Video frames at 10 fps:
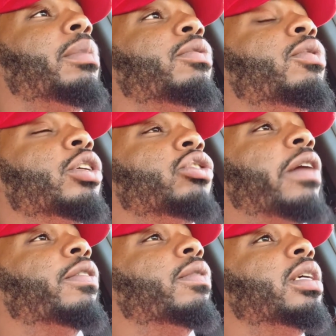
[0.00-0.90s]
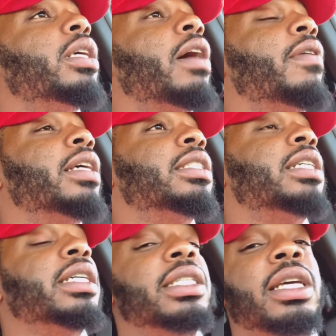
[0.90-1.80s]
before traffic really ever has a
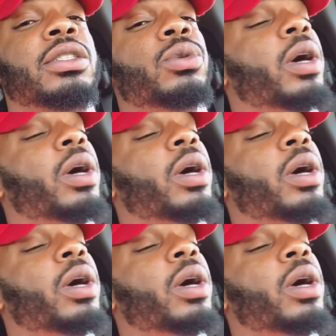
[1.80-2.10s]
chance to get too